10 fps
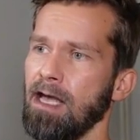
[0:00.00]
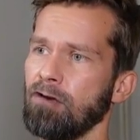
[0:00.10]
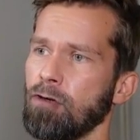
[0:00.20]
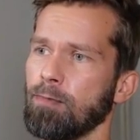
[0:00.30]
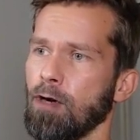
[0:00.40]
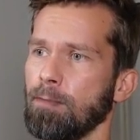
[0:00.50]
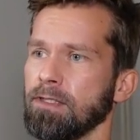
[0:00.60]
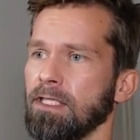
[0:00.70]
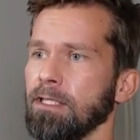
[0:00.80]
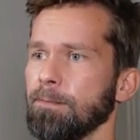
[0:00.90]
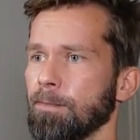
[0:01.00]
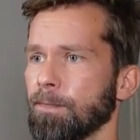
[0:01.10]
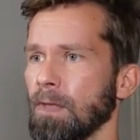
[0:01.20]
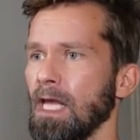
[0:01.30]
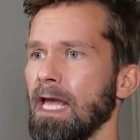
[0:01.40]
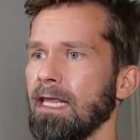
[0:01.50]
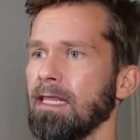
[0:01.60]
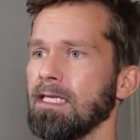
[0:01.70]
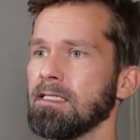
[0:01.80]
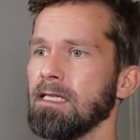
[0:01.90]
error property. And
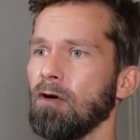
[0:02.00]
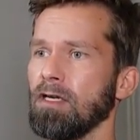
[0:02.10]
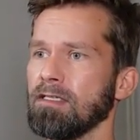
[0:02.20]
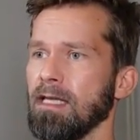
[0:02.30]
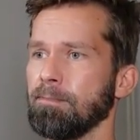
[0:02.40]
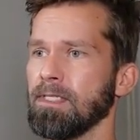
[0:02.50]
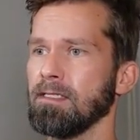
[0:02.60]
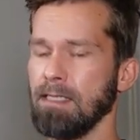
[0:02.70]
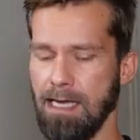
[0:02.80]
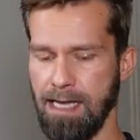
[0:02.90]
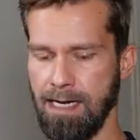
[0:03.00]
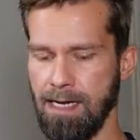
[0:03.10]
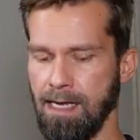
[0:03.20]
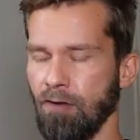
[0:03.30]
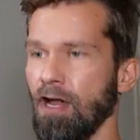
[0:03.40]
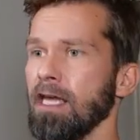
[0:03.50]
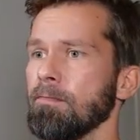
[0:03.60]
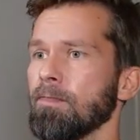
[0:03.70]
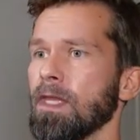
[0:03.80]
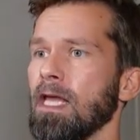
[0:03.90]
this now accepts an array.
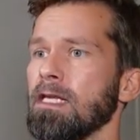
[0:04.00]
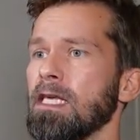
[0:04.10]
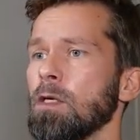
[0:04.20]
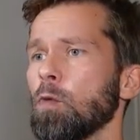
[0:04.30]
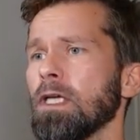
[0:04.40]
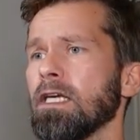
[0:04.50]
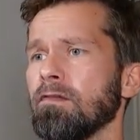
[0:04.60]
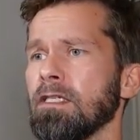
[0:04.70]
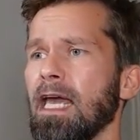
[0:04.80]
And here we give it